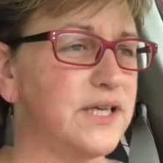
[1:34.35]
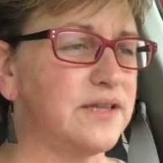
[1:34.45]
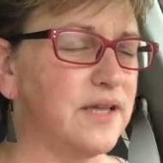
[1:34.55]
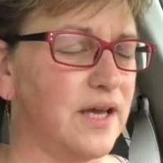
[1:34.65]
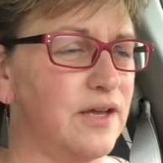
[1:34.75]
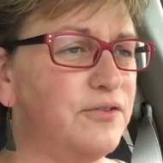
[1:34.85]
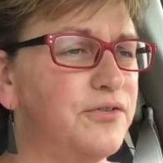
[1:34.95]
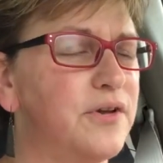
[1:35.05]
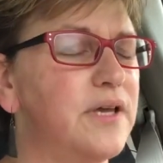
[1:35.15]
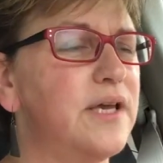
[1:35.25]
in life
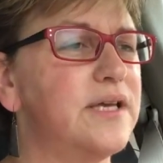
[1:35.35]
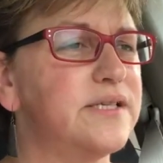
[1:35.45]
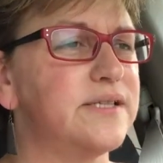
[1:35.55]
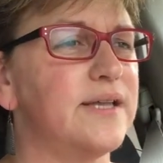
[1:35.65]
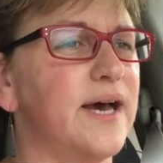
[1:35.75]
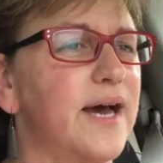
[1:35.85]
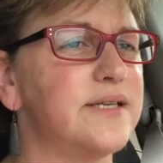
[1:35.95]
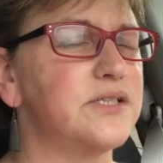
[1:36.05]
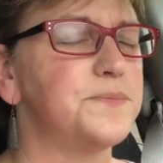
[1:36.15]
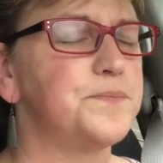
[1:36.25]
is
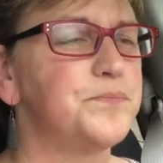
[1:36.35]
that